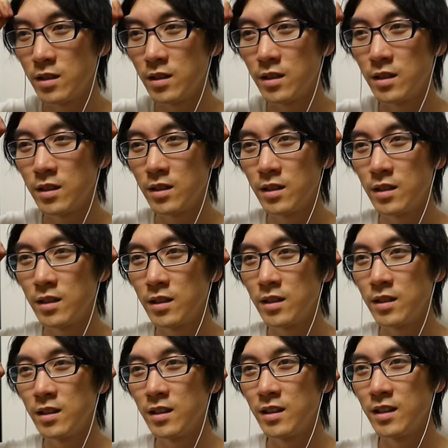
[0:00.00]

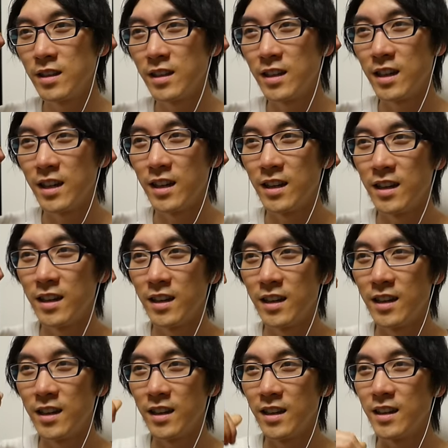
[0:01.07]

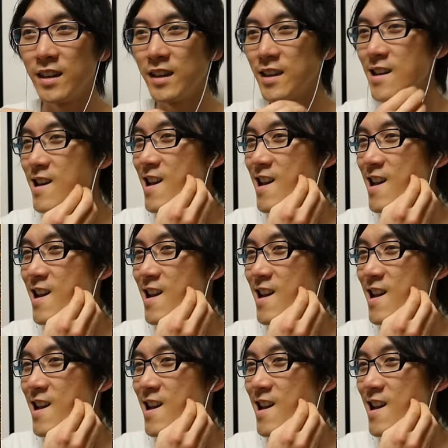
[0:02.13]
Nothing is said.